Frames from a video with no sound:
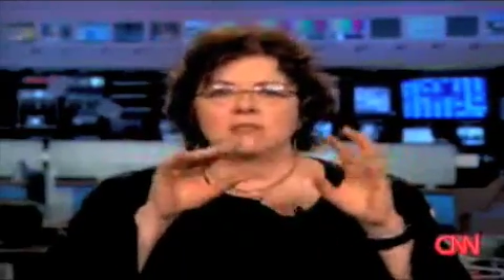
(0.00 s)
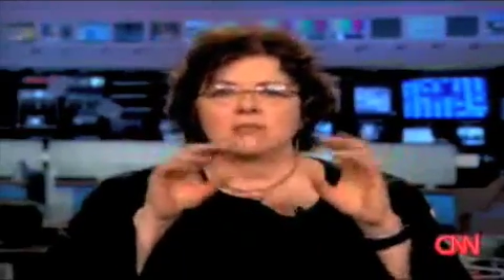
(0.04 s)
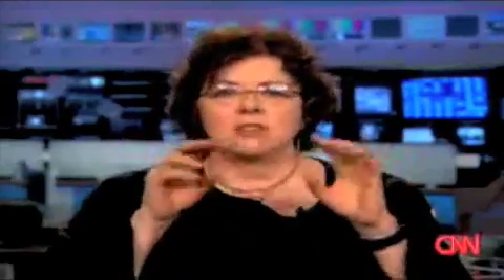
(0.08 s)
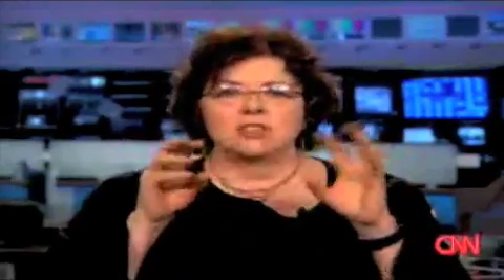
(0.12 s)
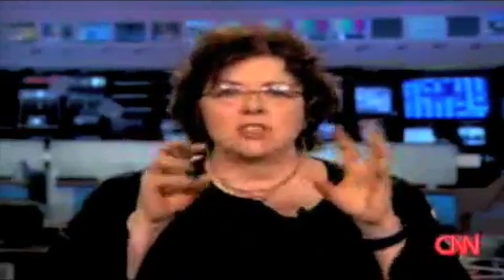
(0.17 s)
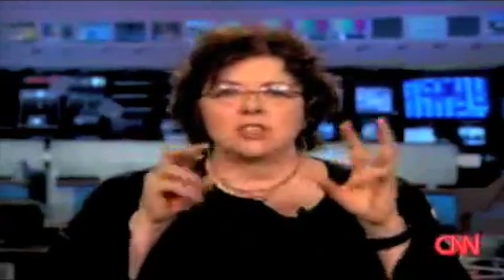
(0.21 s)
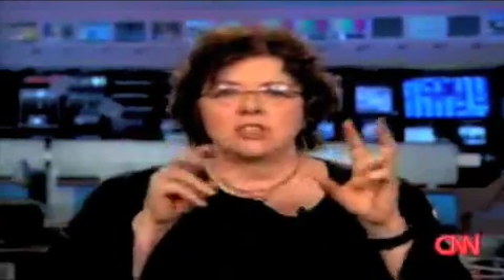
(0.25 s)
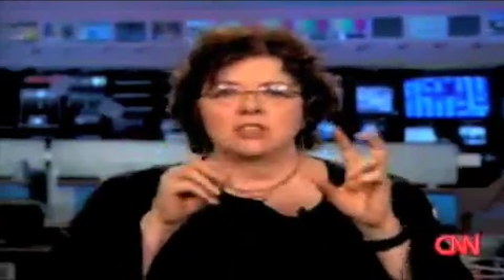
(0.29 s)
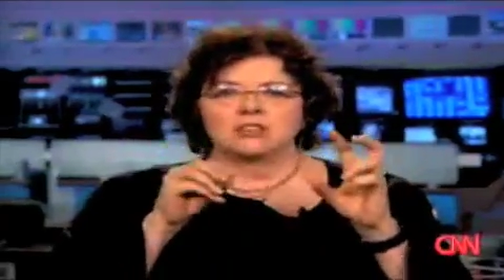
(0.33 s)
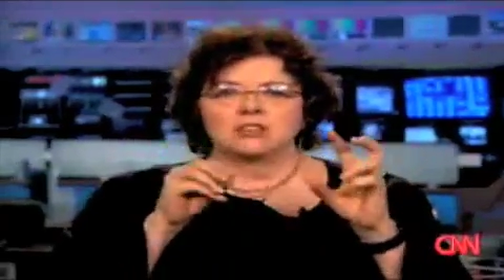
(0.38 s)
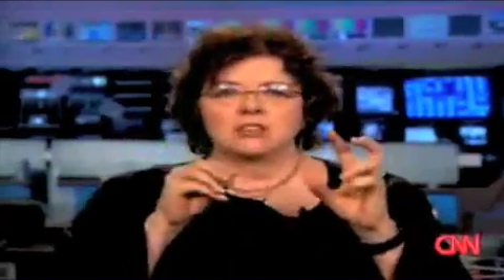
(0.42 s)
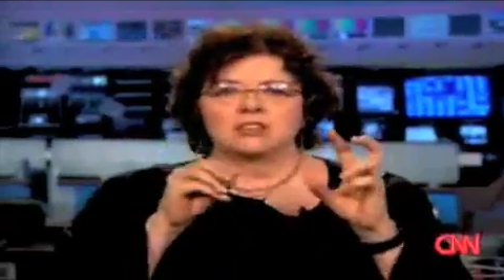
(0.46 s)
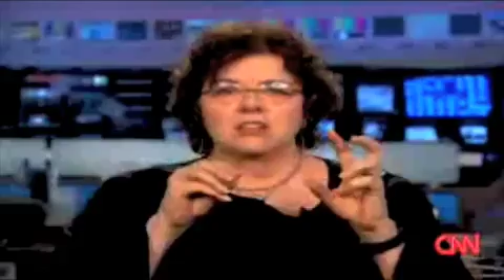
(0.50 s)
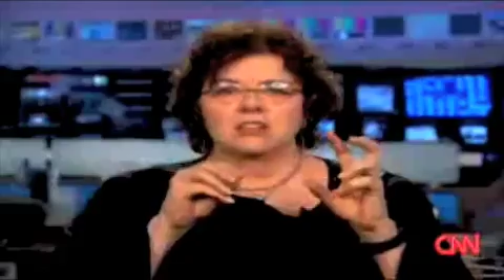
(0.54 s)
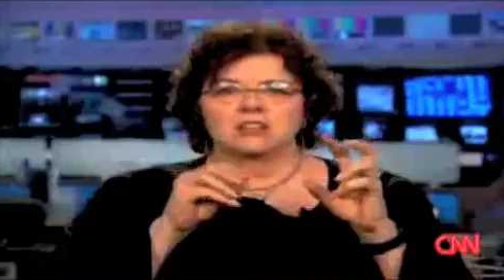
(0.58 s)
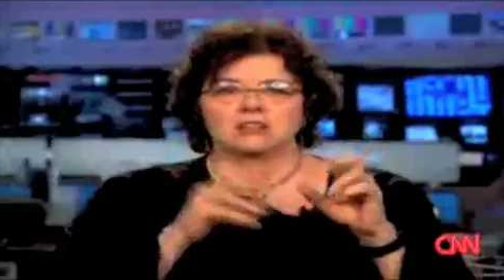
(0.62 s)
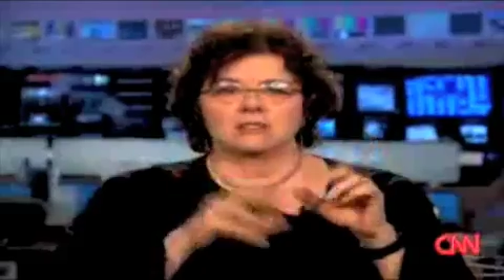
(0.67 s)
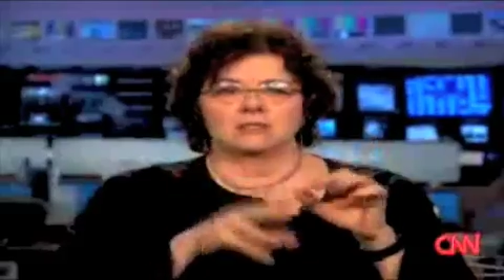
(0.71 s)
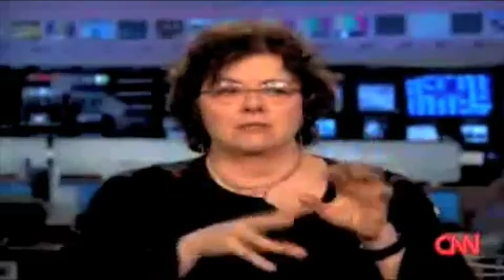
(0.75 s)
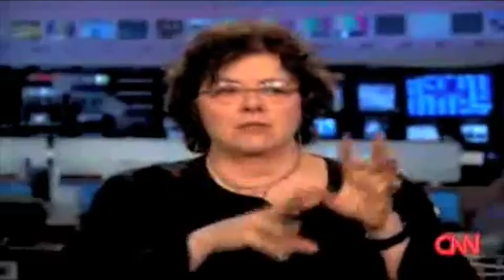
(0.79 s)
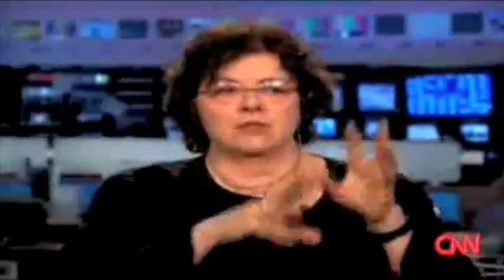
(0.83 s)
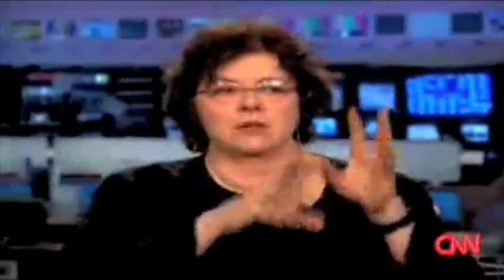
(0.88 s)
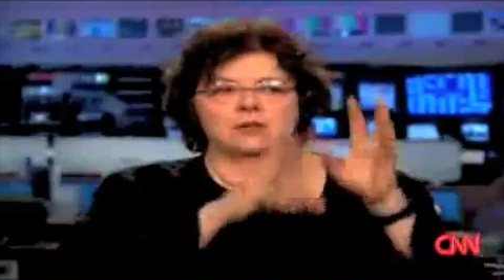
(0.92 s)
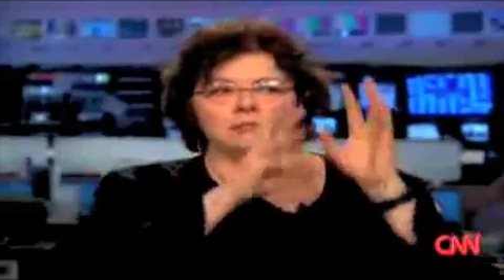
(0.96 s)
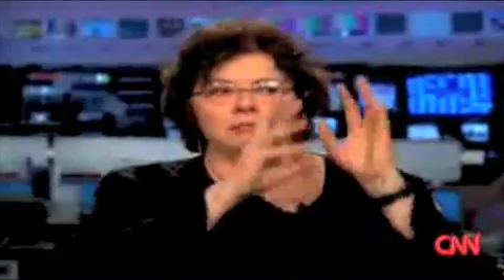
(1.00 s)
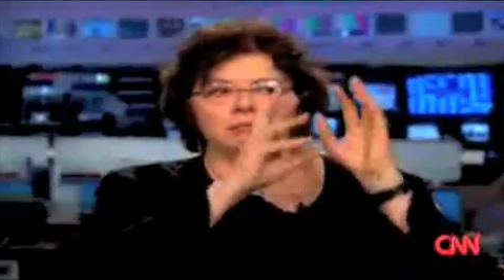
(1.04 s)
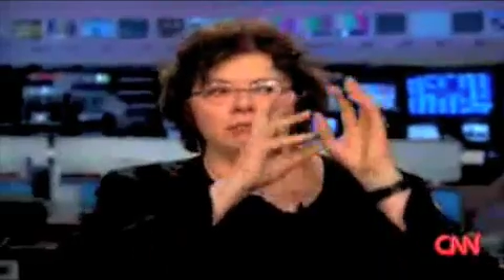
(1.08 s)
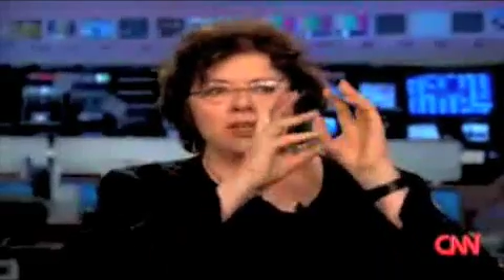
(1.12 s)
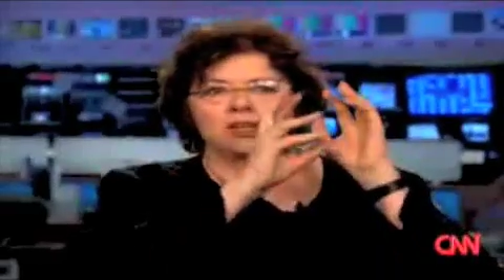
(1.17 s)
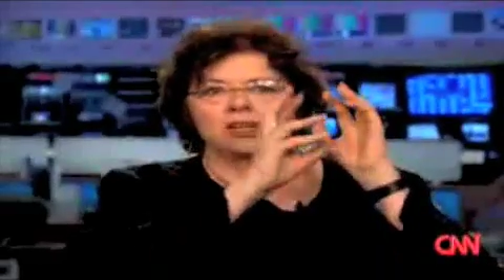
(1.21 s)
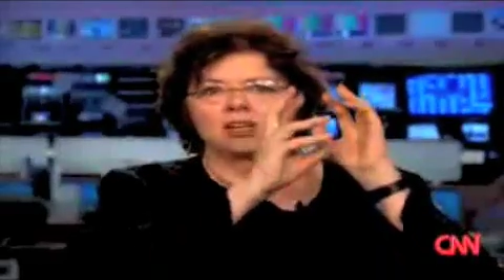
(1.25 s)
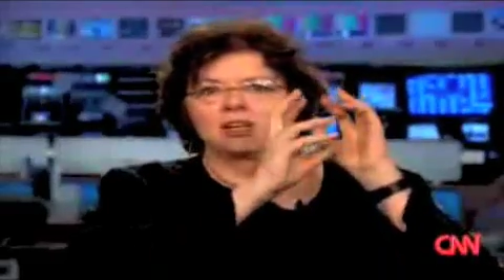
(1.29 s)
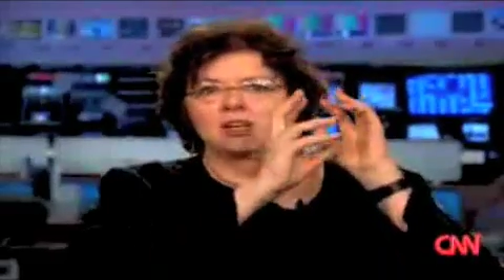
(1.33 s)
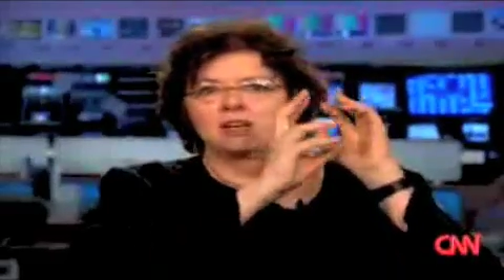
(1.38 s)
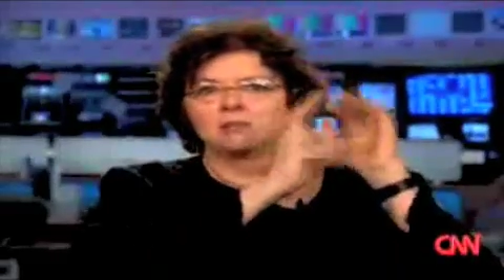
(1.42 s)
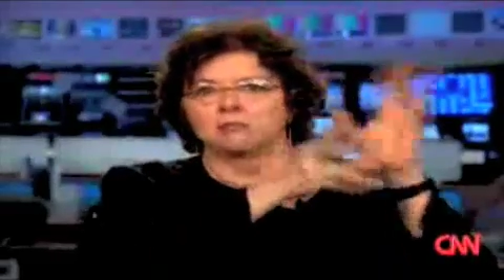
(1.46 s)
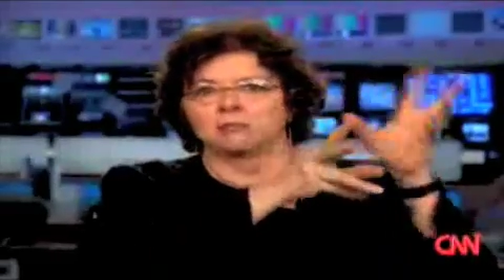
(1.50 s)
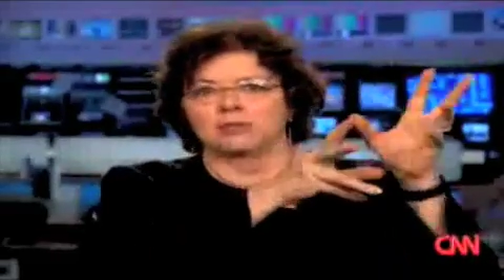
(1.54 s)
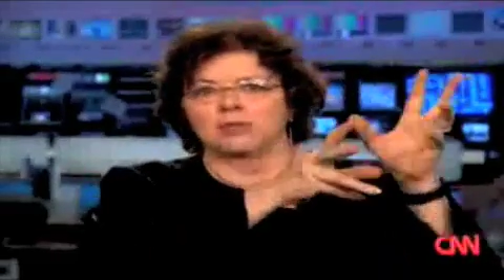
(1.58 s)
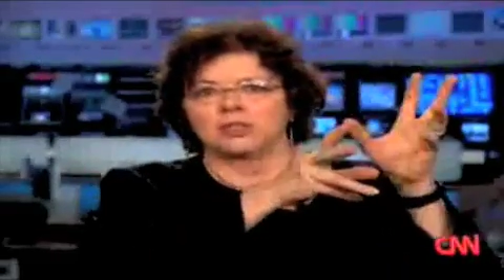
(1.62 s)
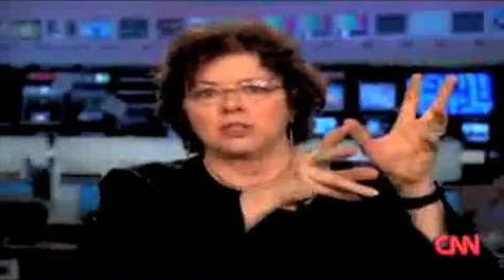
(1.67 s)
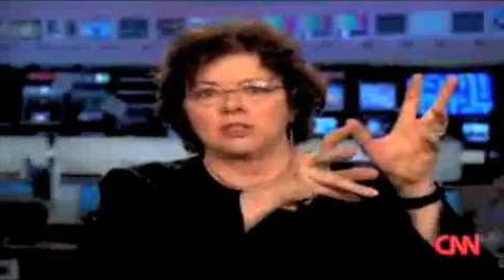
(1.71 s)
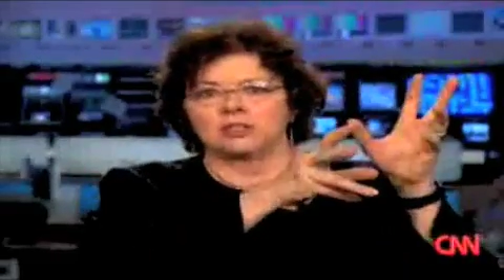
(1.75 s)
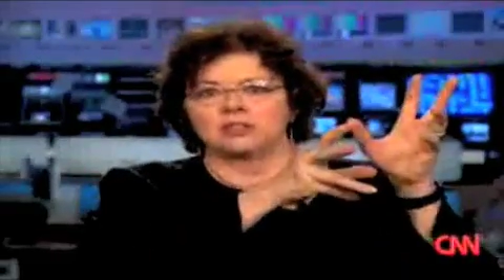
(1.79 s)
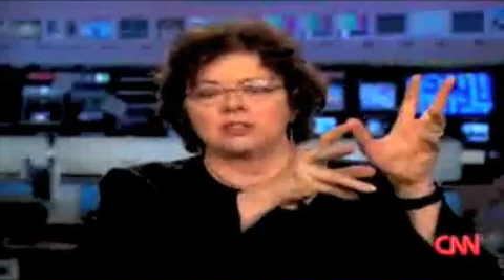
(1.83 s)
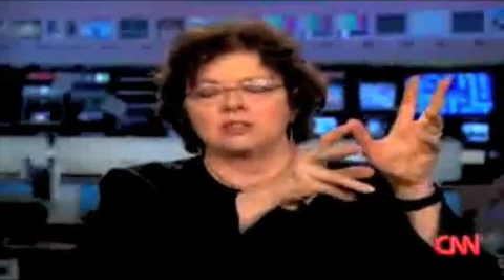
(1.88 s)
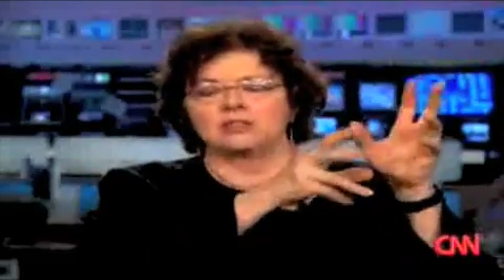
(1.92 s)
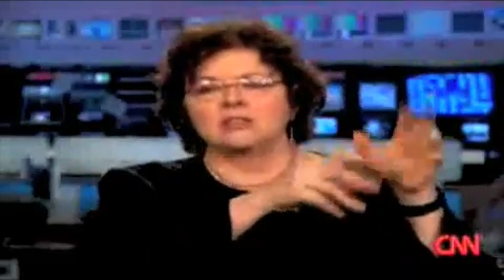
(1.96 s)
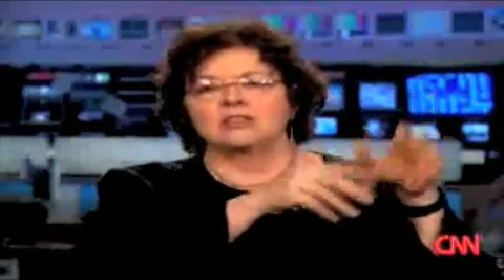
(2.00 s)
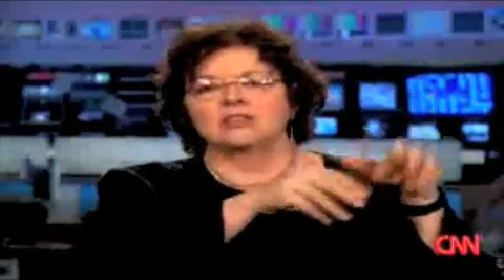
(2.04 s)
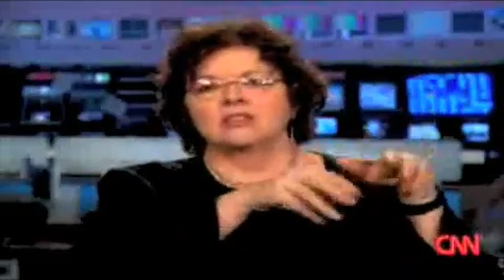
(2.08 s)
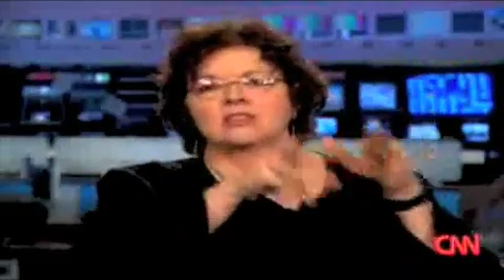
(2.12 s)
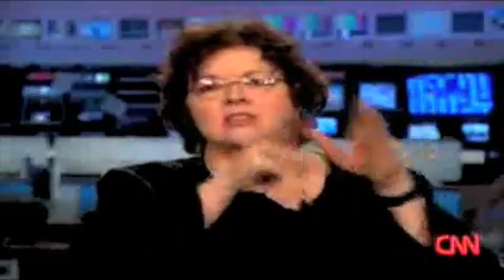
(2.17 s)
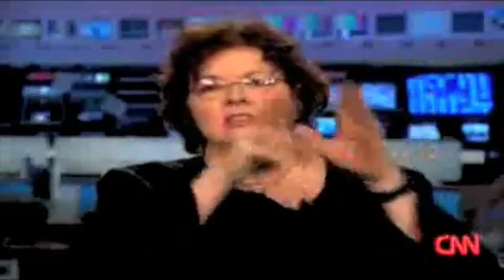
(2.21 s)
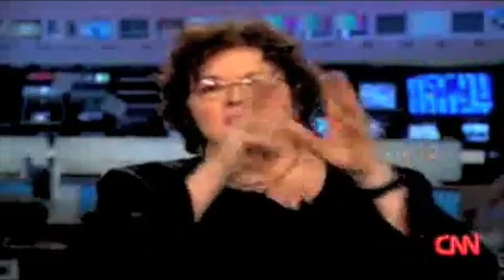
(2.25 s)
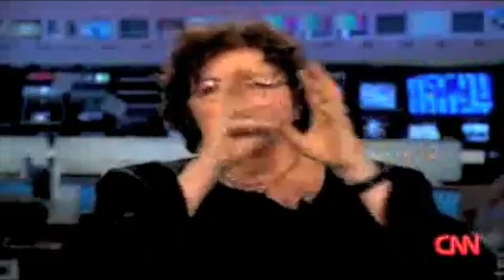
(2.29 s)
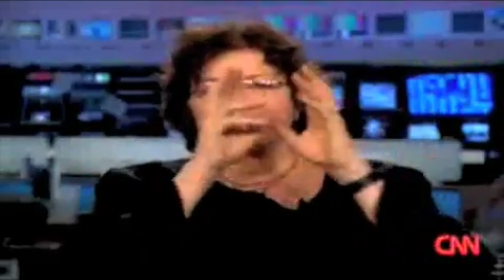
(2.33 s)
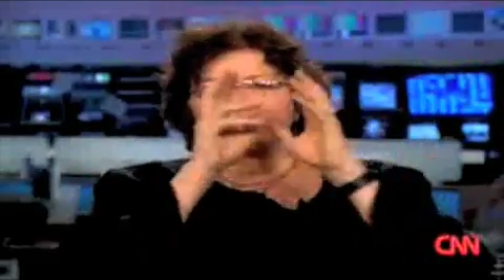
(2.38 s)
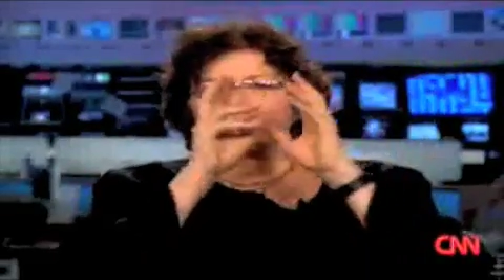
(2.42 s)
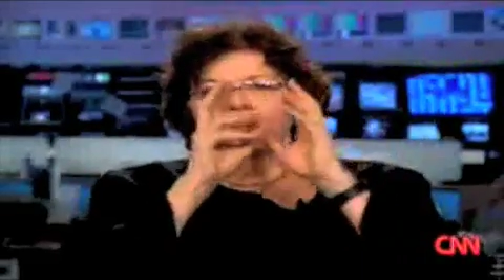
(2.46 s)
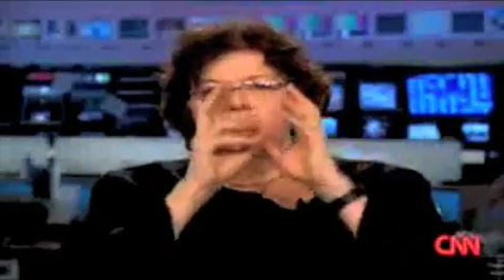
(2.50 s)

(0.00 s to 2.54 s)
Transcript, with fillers: material from birds,